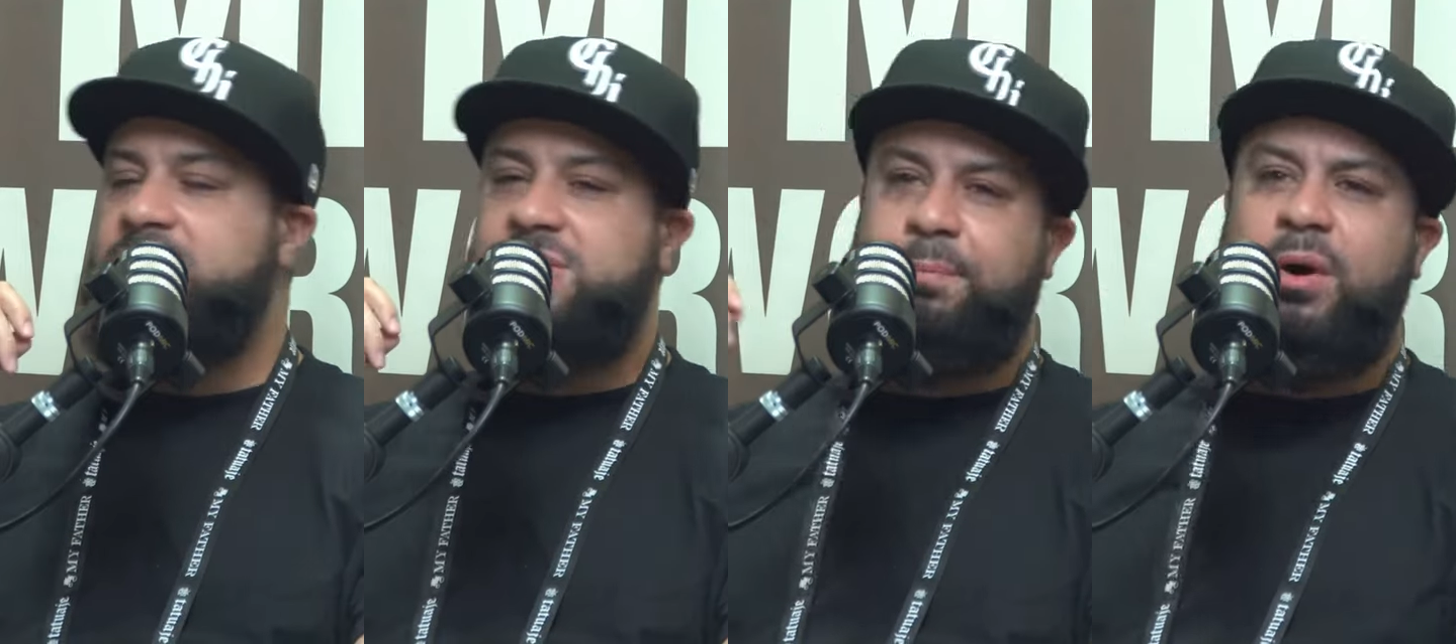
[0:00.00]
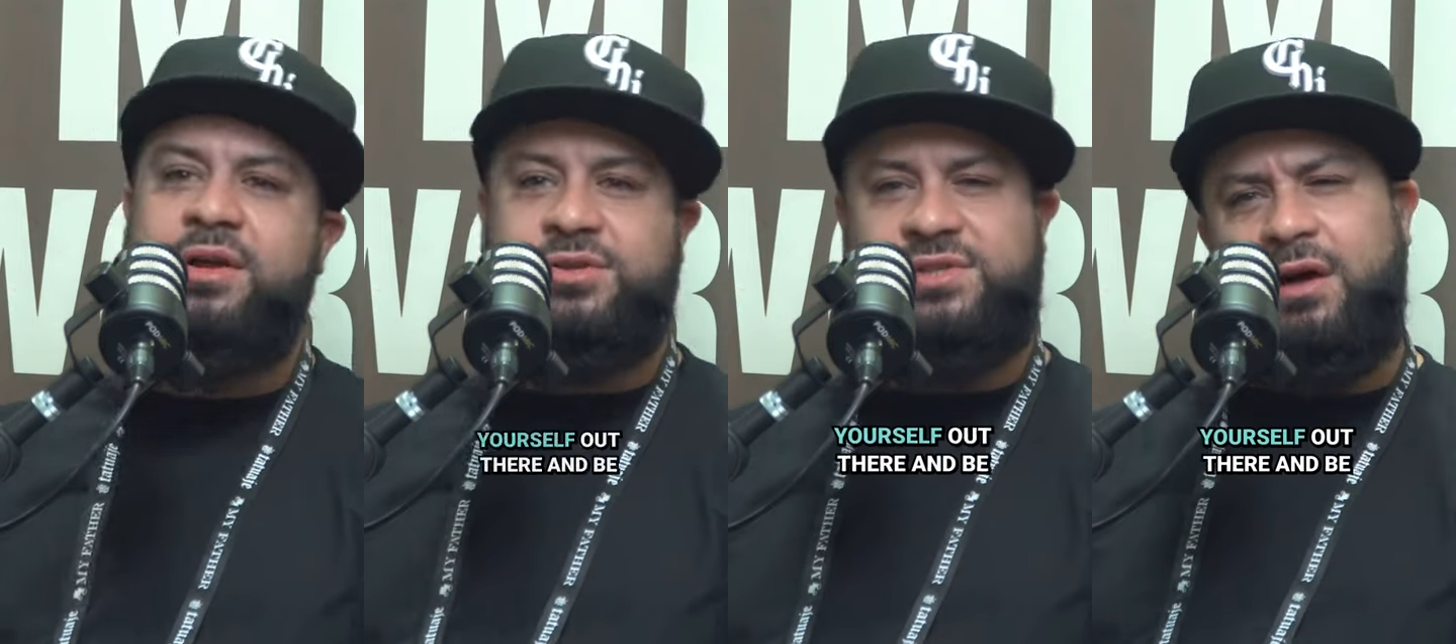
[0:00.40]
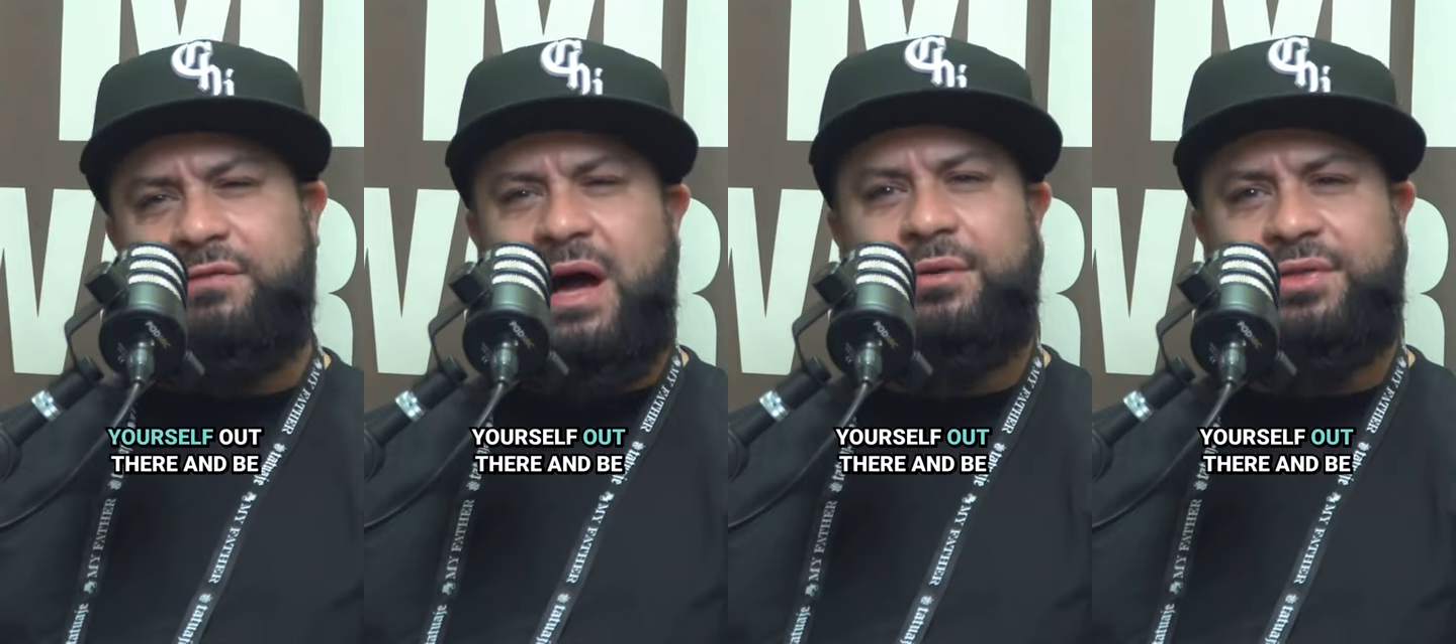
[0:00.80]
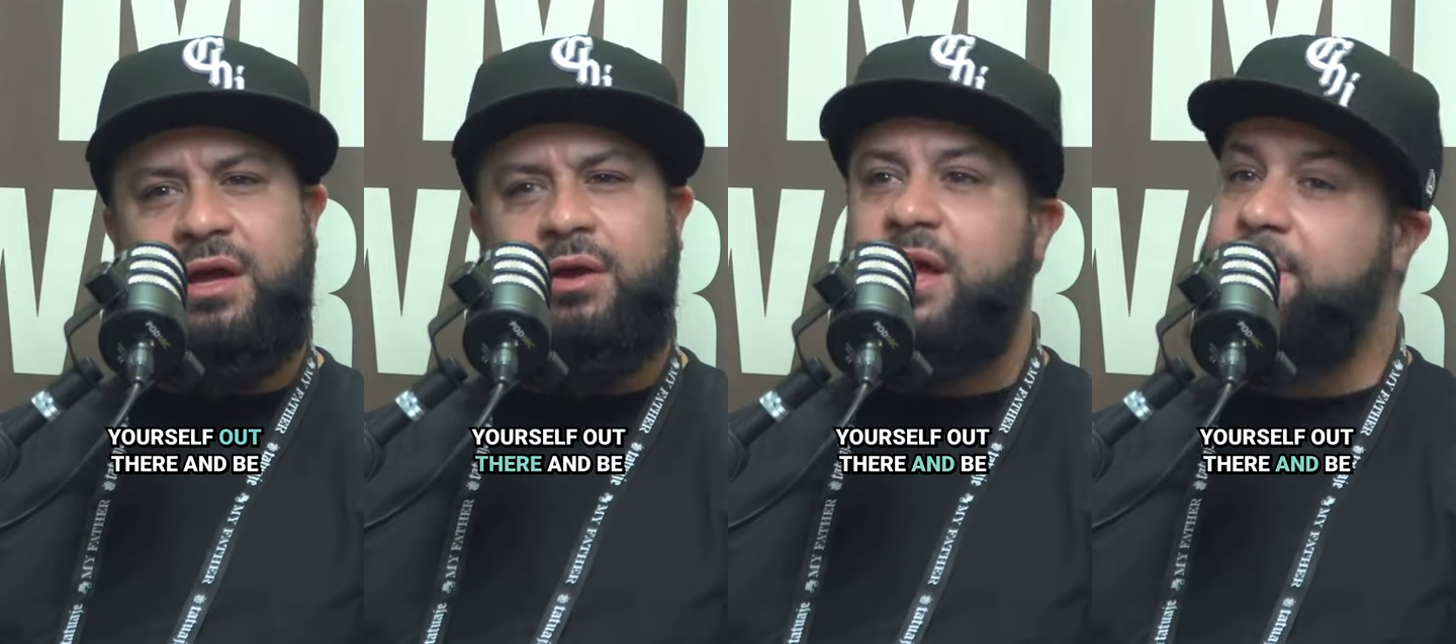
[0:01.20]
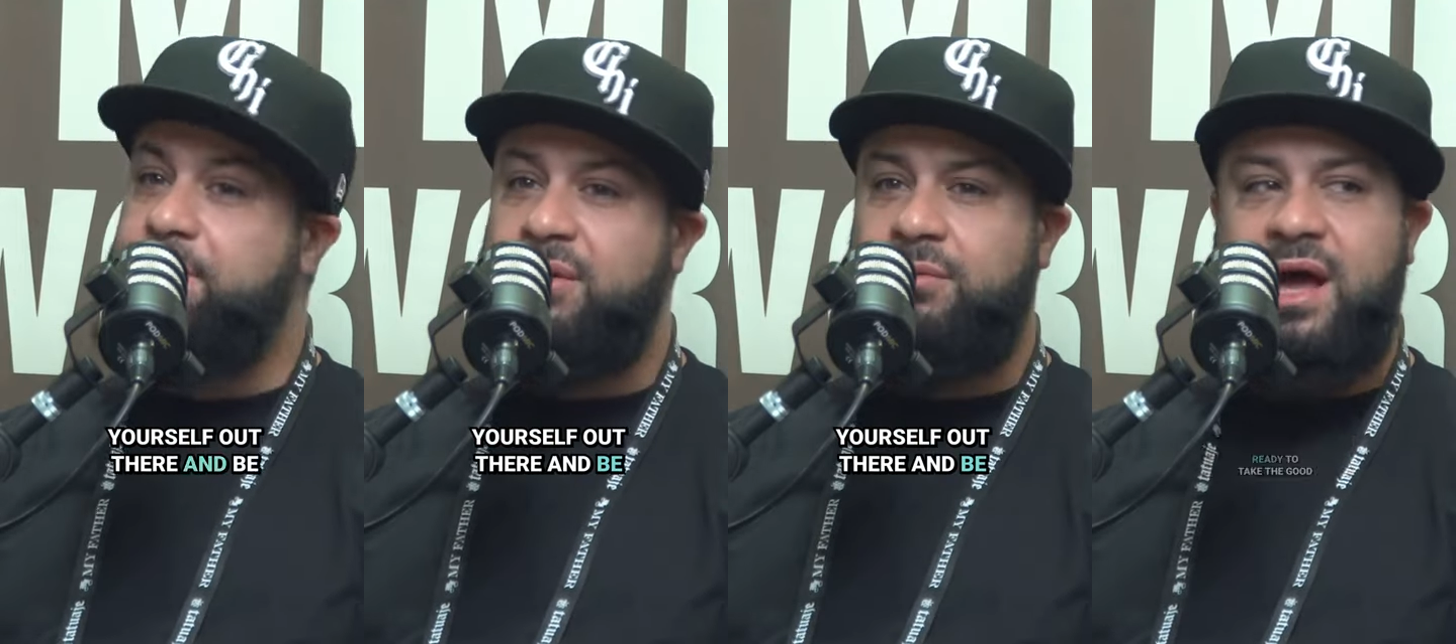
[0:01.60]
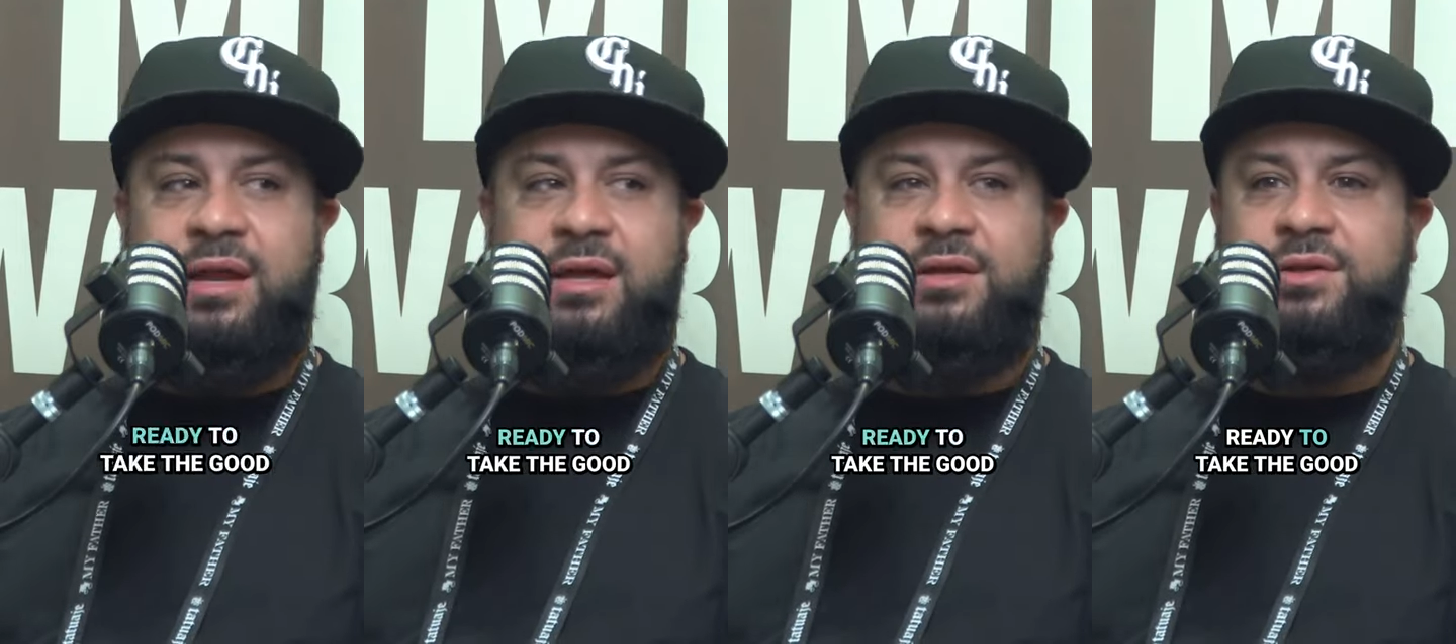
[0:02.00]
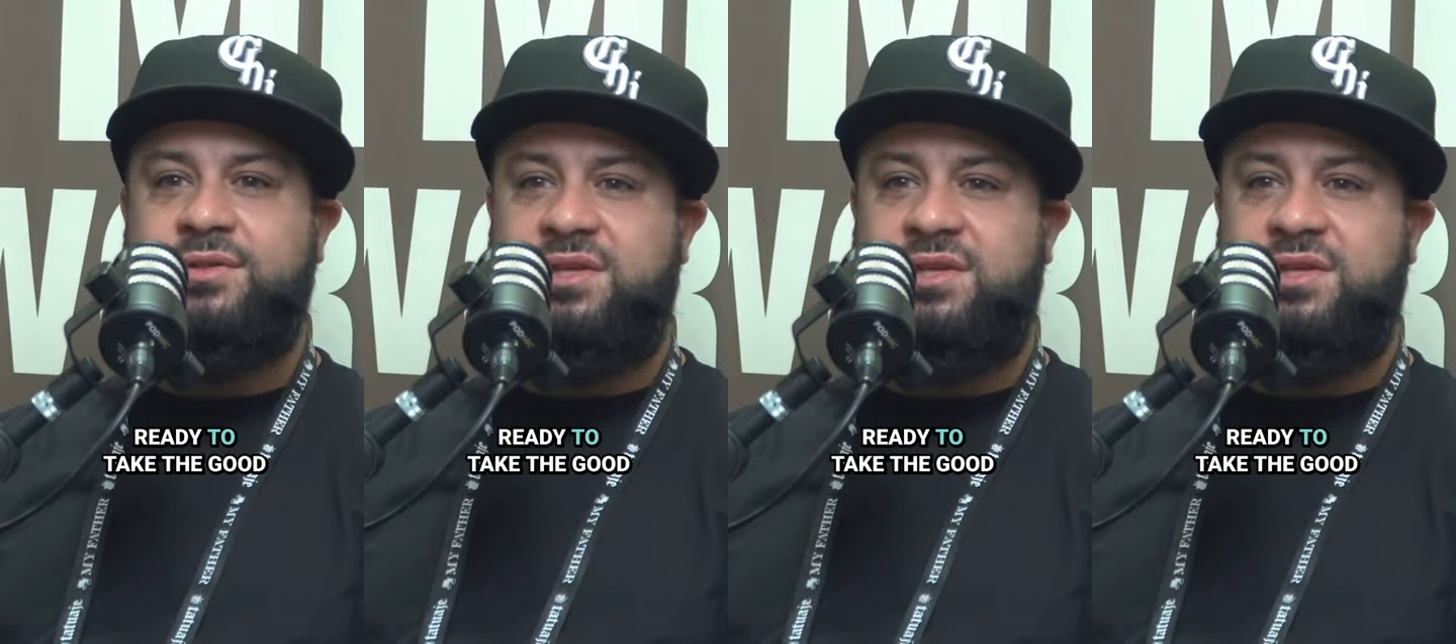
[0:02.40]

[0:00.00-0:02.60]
to put yourself out there and be ready